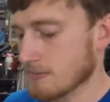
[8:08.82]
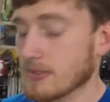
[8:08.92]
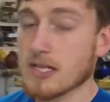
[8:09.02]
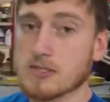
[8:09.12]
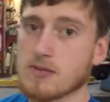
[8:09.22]
And
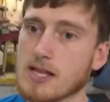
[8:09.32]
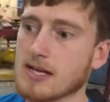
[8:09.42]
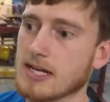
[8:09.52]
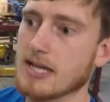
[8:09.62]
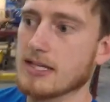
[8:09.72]
plus, while I
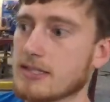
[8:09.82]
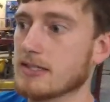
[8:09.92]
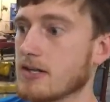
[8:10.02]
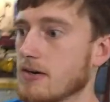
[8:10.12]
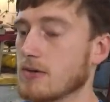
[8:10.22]
got
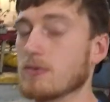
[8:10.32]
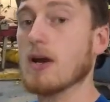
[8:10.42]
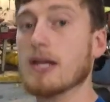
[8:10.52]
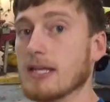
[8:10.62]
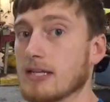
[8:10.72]
the car
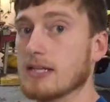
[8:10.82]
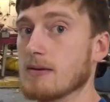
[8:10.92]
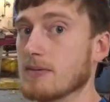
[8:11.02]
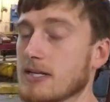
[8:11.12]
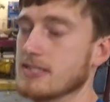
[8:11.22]
running,
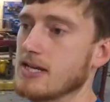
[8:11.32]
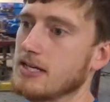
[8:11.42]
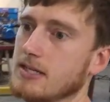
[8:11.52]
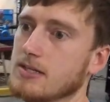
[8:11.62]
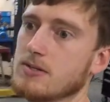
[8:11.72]
I'm going to
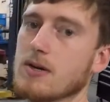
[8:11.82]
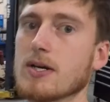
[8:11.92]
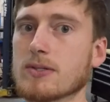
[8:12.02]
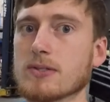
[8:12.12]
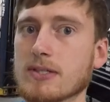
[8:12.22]
take and do
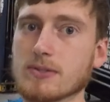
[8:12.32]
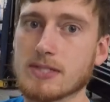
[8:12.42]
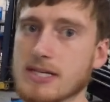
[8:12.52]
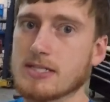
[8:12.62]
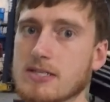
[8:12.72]
other little
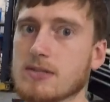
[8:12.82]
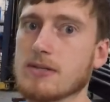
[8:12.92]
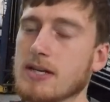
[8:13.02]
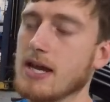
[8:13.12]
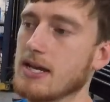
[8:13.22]
things to
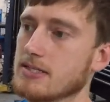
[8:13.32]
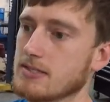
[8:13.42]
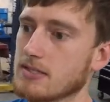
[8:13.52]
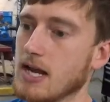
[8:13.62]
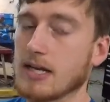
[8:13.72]
it
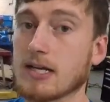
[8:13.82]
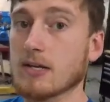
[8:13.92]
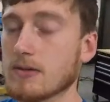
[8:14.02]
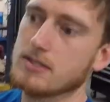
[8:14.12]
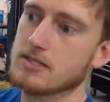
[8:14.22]
as I
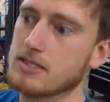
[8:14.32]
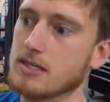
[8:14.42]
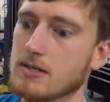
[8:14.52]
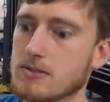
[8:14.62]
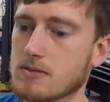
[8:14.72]
go, just,
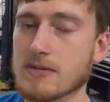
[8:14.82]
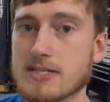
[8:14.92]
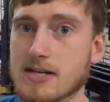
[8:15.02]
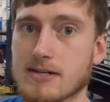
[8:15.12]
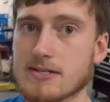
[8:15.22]
you know, some
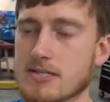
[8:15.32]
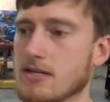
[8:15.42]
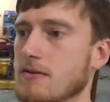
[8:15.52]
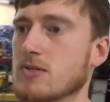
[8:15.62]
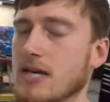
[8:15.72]
interior
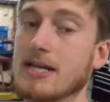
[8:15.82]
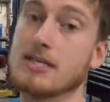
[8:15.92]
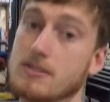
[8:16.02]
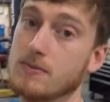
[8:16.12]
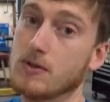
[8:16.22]
stuff, try to
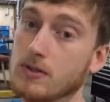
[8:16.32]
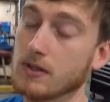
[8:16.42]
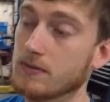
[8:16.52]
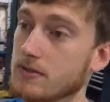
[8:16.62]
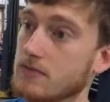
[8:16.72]
get some
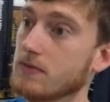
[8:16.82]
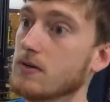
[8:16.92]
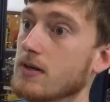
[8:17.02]
coilovers for